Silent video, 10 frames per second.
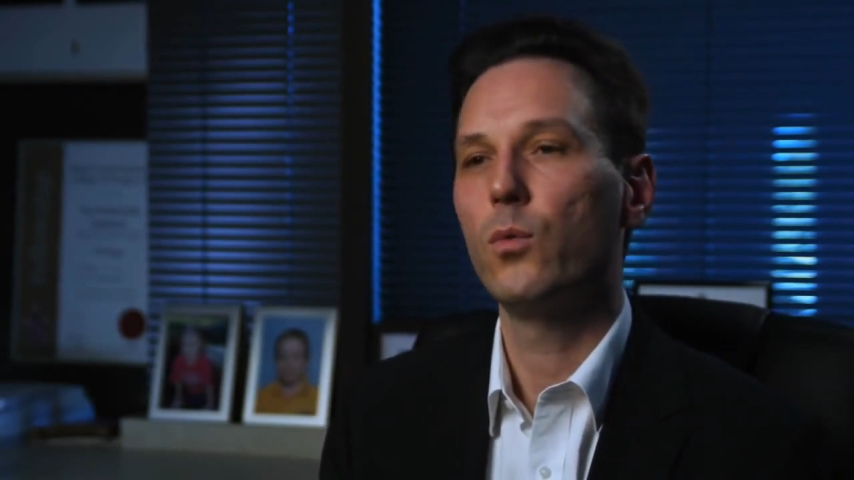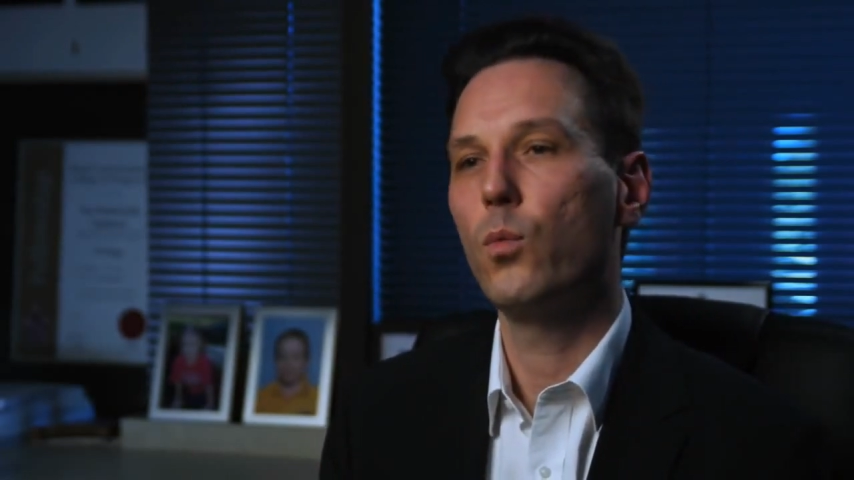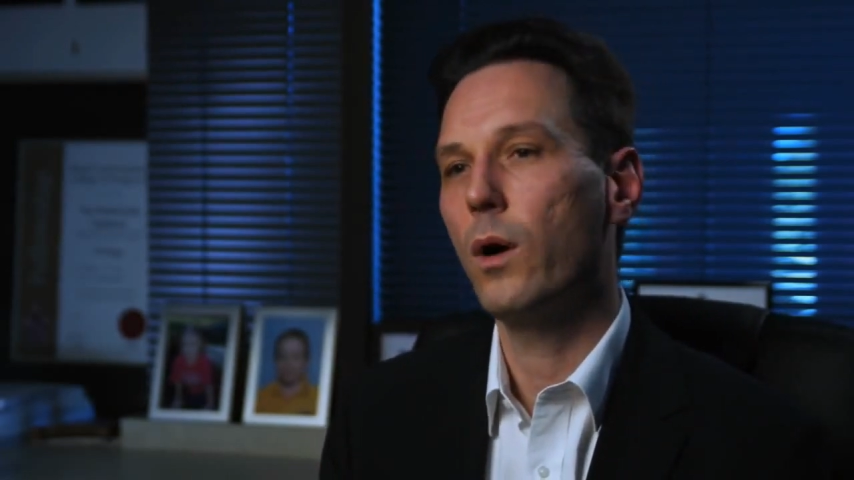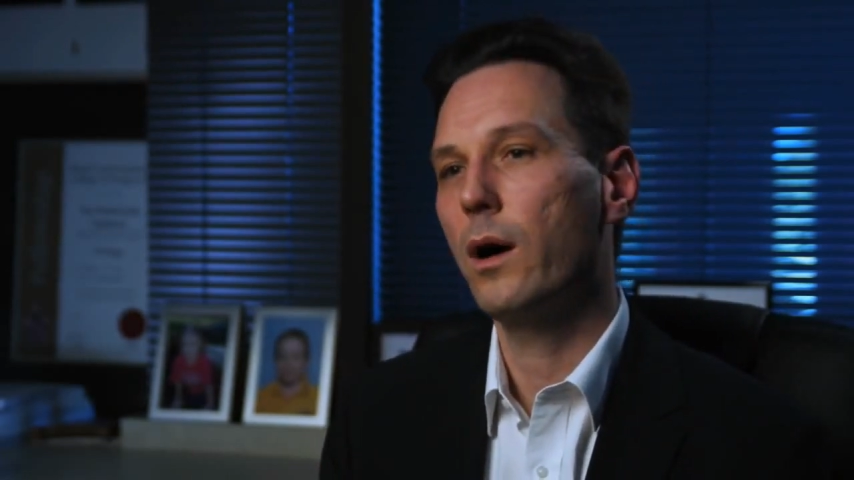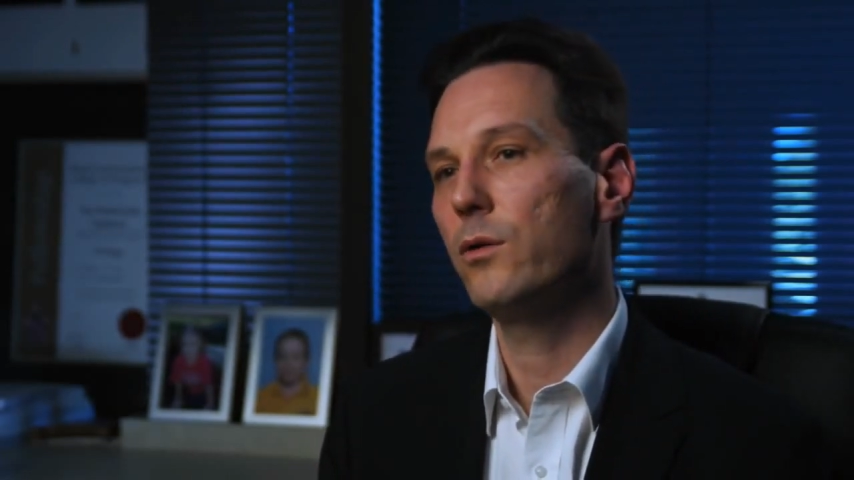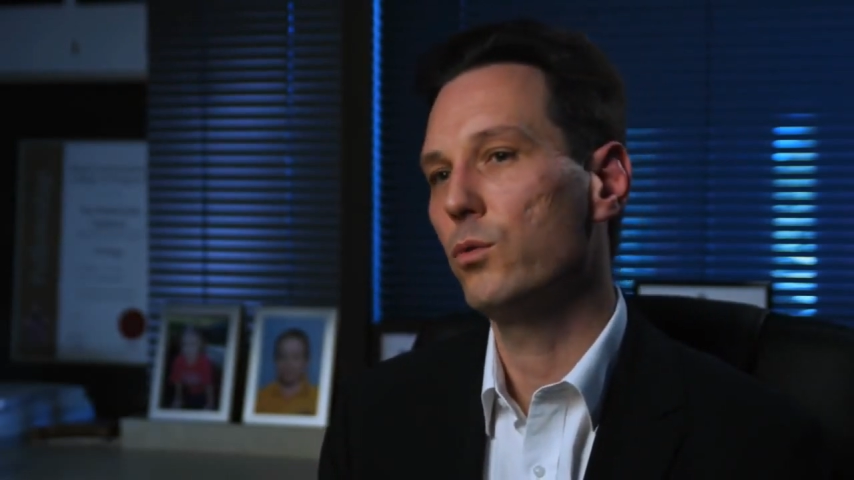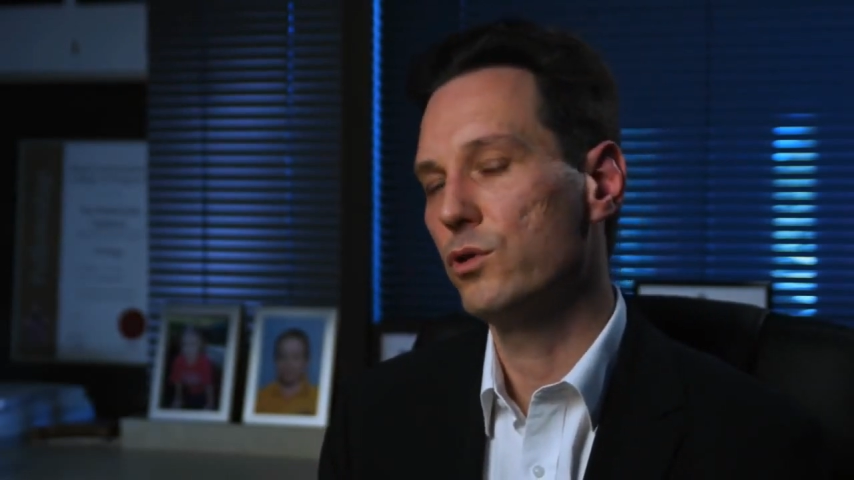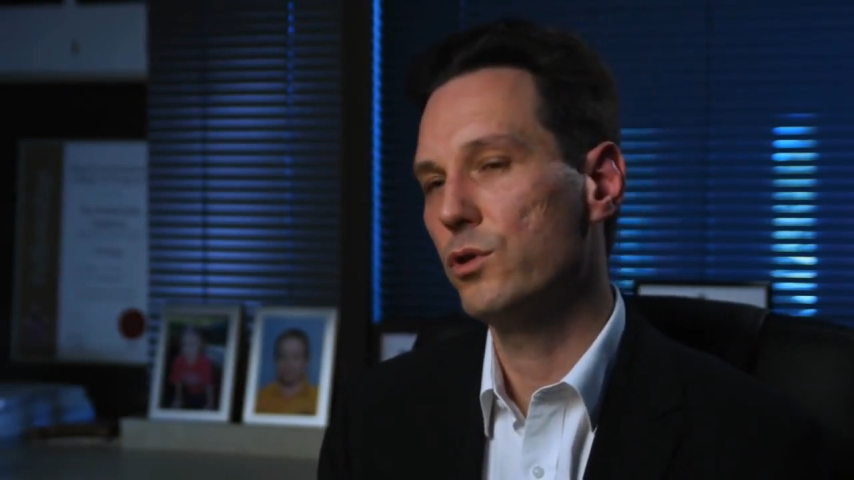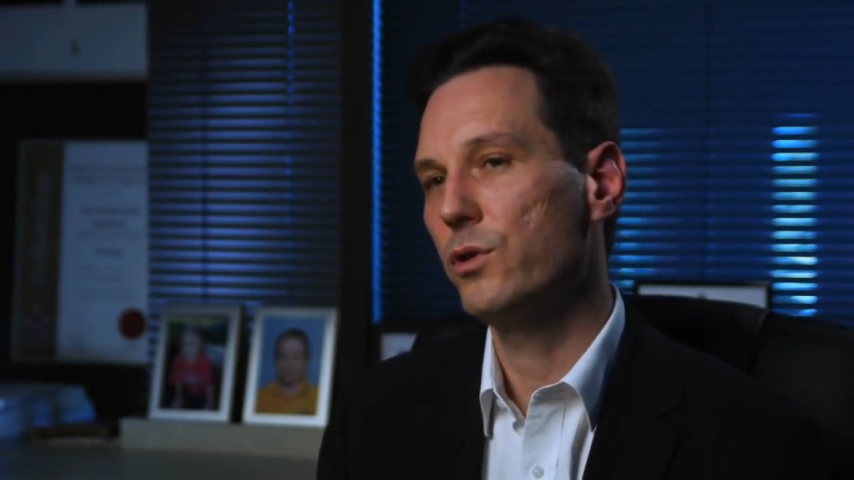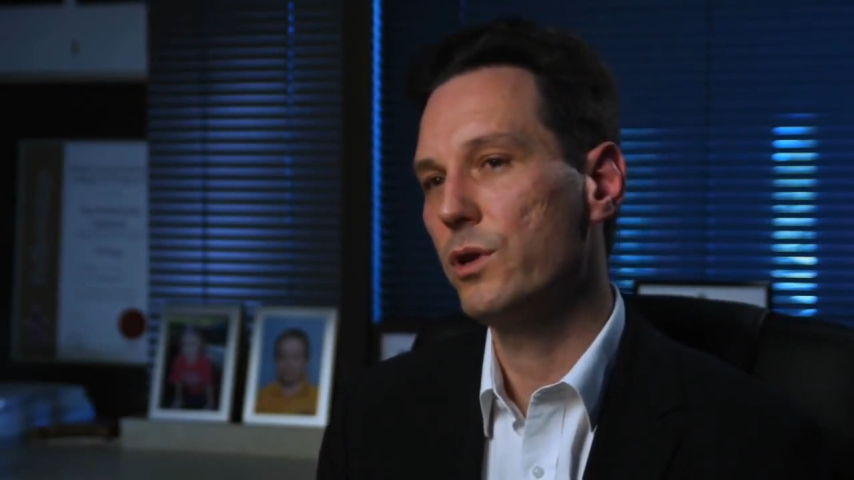1 or
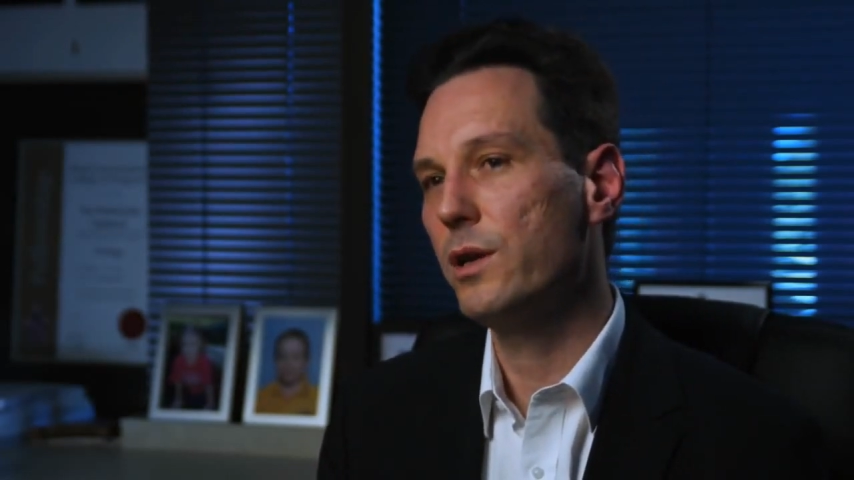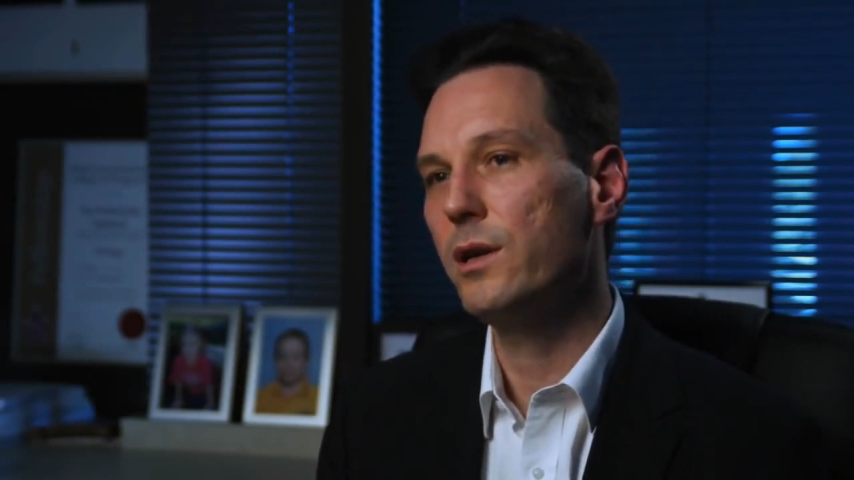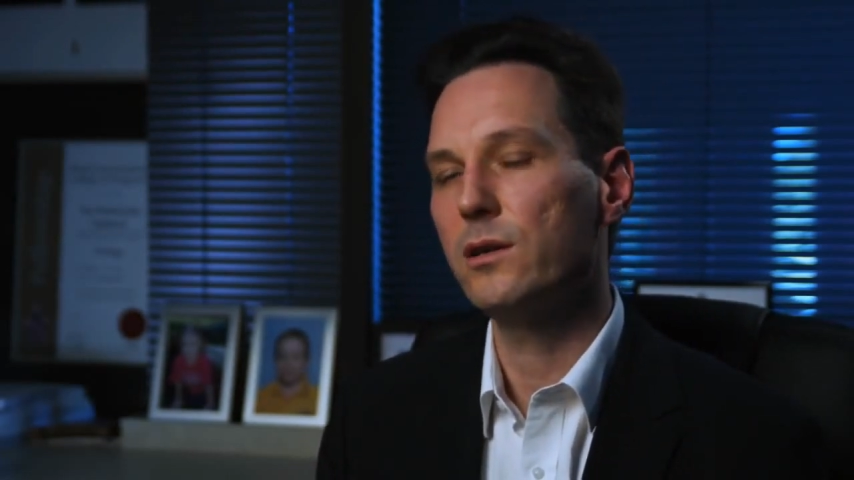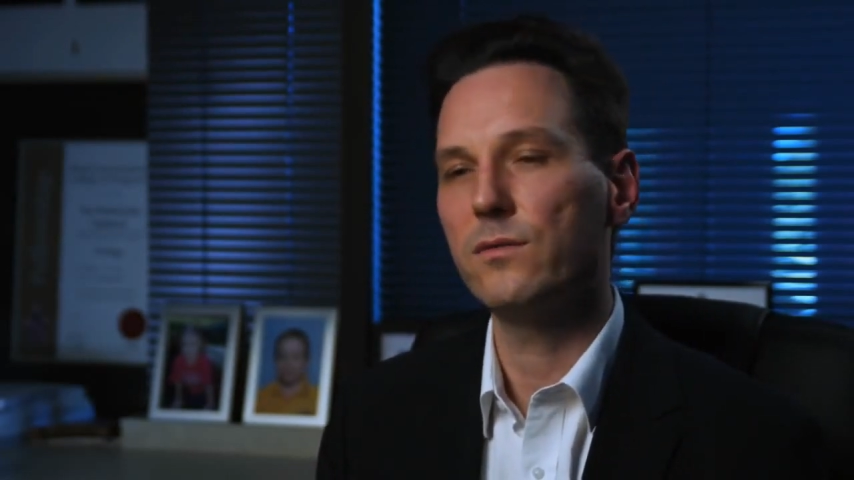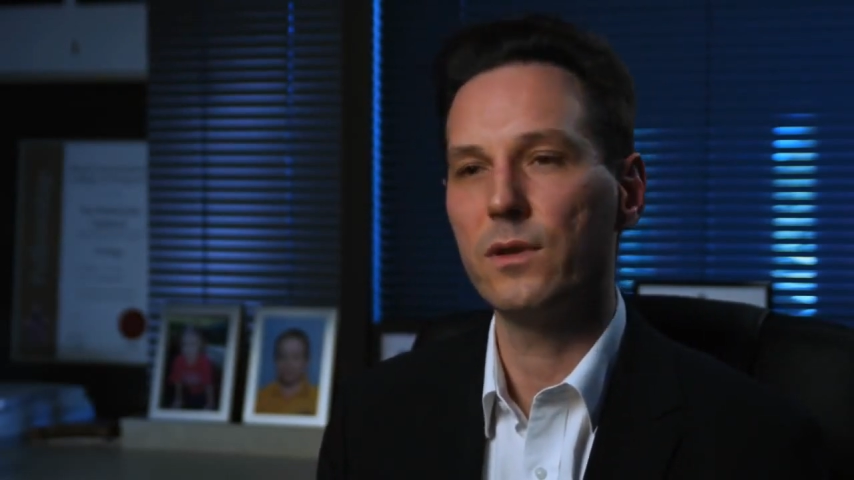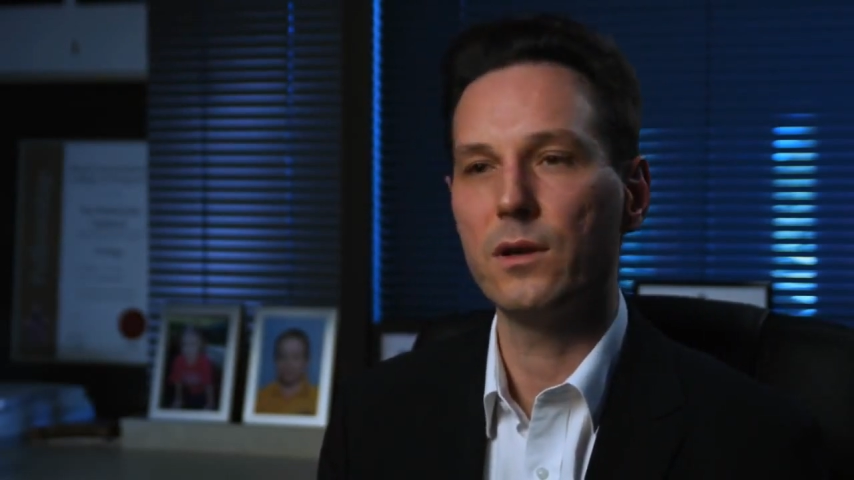2 years for